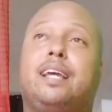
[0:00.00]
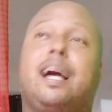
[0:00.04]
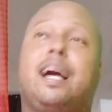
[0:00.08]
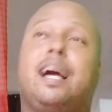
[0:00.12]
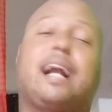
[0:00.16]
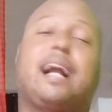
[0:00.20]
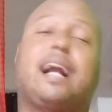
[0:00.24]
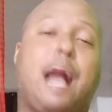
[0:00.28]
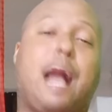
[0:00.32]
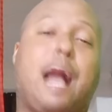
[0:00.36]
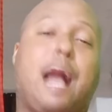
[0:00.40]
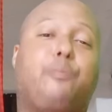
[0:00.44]

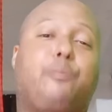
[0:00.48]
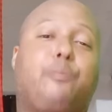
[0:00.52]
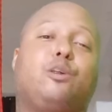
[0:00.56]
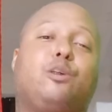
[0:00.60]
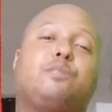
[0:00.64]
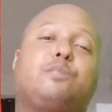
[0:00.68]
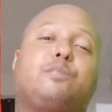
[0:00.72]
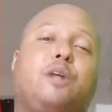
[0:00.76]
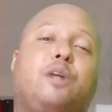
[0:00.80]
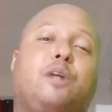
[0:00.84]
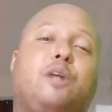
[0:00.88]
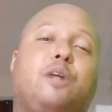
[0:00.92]
Cop pulls
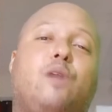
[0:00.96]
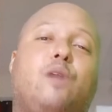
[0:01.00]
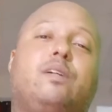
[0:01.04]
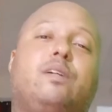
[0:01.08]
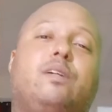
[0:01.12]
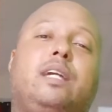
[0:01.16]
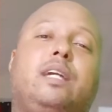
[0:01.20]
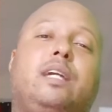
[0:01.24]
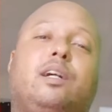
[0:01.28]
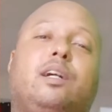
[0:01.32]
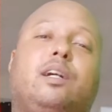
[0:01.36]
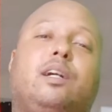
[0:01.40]
me over.
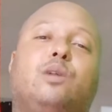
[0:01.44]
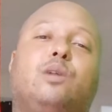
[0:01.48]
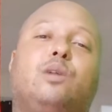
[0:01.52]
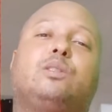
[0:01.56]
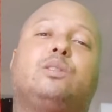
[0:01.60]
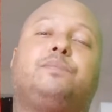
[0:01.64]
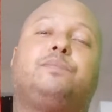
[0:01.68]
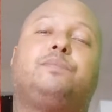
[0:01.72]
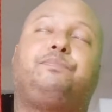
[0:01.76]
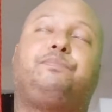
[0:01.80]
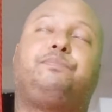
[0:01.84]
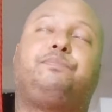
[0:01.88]
He goes,
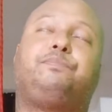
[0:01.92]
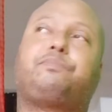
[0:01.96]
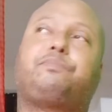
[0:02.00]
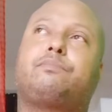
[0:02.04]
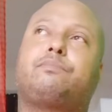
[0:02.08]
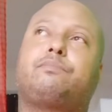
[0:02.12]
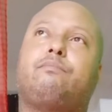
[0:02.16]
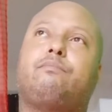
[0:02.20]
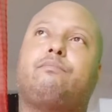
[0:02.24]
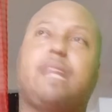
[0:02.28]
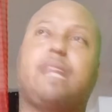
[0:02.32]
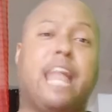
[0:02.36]

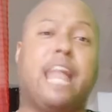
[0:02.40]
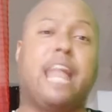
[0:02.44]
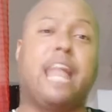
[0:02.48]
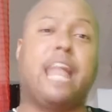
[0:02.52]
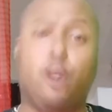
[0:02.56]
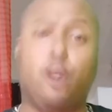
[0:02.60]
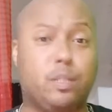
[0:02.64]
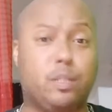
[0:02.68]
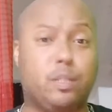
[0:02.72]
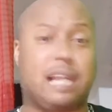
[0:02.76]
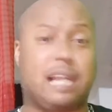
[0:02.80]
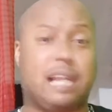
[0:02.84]
now no
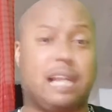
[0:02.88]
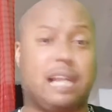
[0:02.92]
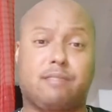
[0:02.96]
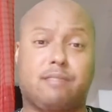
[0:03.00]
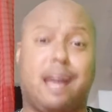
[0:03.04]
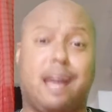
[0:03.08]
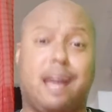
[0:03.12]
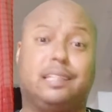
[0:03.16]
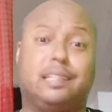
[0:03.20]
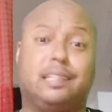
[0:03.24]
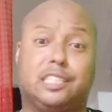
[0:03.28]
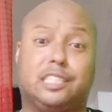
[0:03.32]
one's
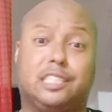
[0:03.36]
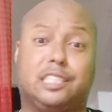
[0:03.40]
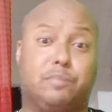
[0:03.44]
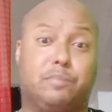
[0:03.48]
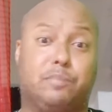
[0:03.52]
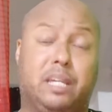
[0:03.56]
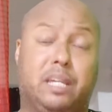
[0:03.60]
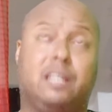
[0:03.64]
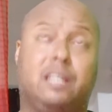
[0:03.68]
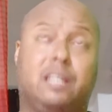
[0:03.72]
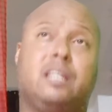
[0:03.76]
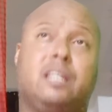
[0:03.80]
outside, it's just
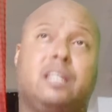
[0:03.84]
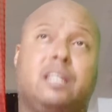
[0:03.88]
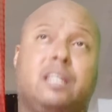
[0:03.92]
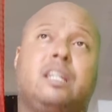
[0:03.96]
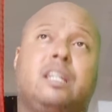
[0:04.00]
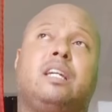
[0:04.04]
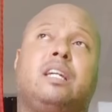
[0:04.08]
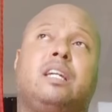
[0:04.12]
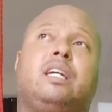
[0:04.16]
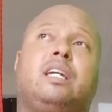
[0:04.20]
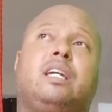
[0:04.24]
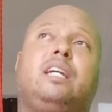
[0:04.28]
me.
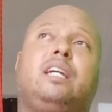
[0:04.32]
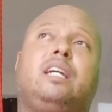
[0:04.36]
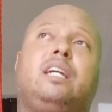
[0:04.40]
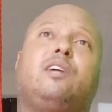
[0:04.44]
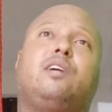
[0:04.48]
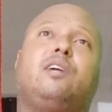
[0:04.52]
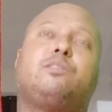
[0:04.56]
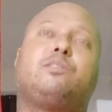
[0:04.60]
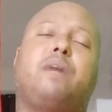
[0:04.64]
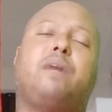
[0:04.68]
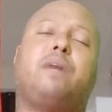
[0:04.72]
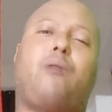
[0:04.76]
He goes,
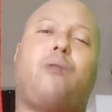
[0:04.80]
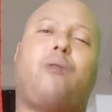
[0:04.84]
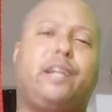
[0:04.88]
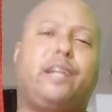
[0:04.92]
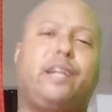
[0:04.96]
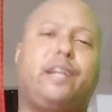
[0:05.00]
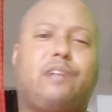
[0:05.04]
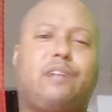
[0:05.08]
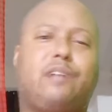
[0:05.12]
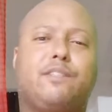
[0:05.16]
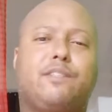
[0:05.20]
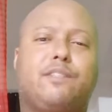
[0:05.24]
man, why are you
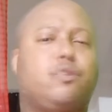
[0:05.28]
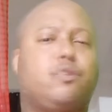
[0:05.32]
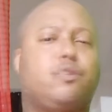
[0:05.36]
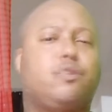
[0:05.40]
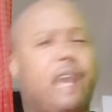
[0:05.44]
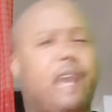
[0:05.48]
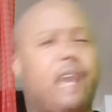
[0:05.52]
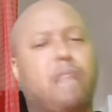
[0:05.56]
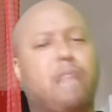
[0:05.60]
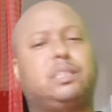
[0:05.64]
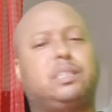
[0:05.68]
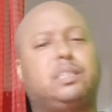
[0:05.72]
driving so fast
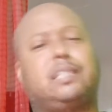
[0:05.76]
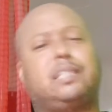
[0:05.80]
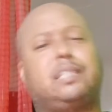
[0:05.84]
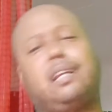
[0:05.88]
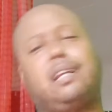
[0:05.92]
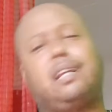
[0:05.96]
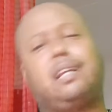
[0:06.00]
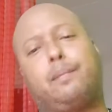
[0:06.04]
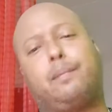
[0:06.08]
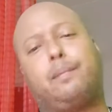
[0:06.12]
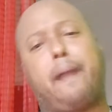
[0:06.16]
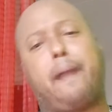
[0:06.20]
with your son in the
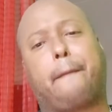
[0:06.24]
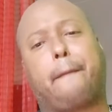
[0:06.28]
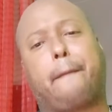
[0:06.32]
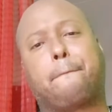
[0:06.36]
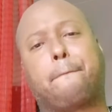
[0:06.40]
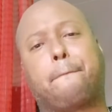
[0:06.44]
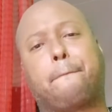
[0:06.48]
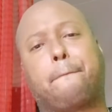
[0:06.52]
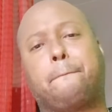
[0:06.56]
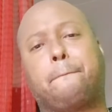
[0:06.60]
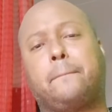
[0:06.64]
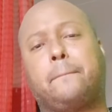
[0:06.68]
back?
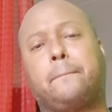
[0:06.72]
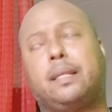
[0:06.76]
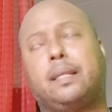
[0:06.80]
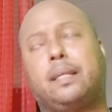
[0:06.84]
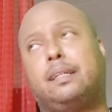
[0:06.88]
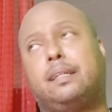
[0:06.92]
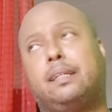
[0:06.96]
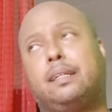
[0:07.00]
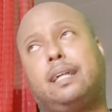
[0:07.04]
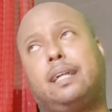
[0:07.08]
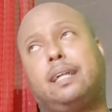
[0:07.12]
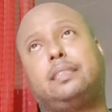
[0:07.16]

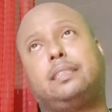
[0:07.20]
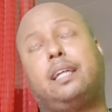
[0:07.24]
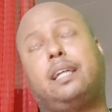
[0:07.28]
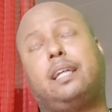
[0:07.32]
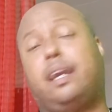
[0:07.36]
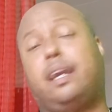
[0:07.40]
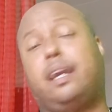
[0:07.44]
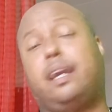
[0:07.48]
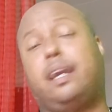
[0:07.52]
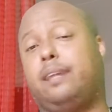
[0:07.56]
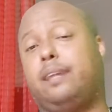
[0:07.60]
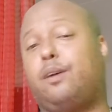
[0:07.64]
I said,
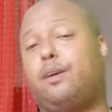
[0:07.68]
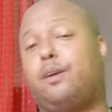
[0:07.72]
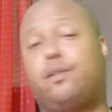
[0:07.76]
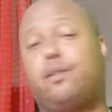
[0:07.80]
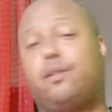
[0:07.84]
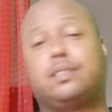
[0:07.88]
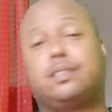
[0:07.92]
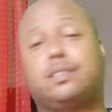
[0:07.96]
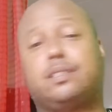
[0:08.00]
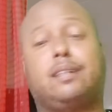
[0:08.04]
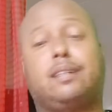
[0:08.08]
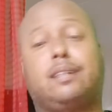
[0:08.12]
hey,
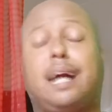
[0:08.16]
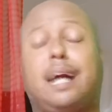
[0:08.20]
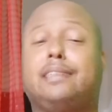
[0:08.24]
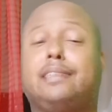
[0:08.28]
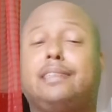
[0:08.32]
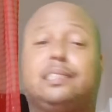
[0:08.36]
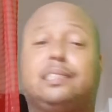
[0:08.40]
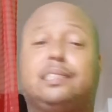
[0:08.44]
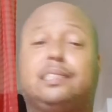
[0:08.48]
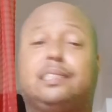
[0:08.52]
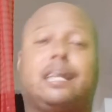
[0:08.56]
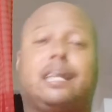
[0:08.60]
officer, I
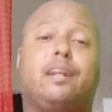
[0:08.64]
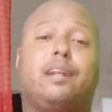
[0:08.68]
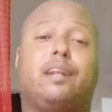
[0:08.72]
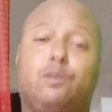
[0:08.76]
just got a new